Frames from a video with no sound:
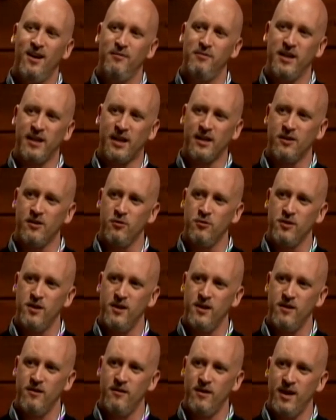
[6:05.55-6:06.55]
They can go
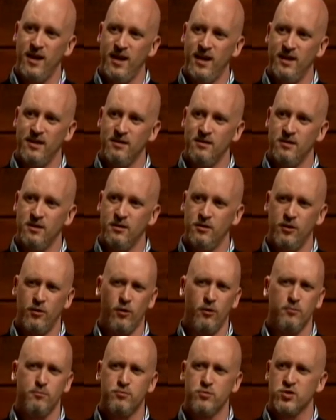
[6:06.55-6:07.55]
there, and there
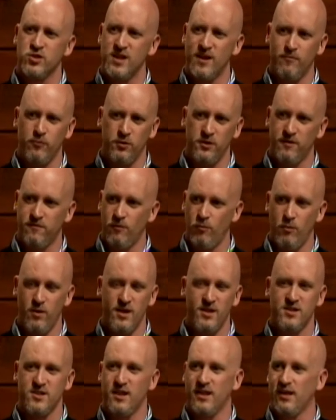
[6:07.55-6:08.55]
are several different
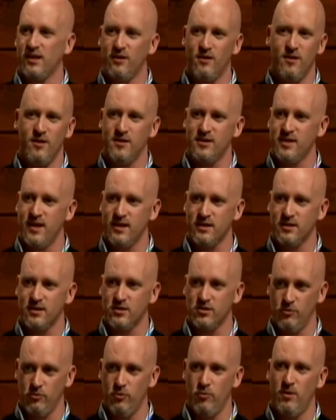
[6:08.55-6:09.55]
ways they can contact
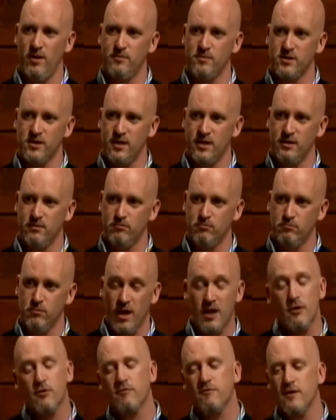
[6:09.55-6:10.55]
us through the website
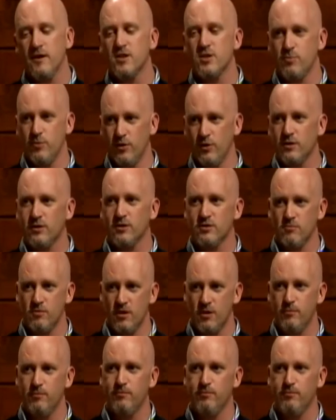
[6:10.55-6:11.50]
and on Facebook as well.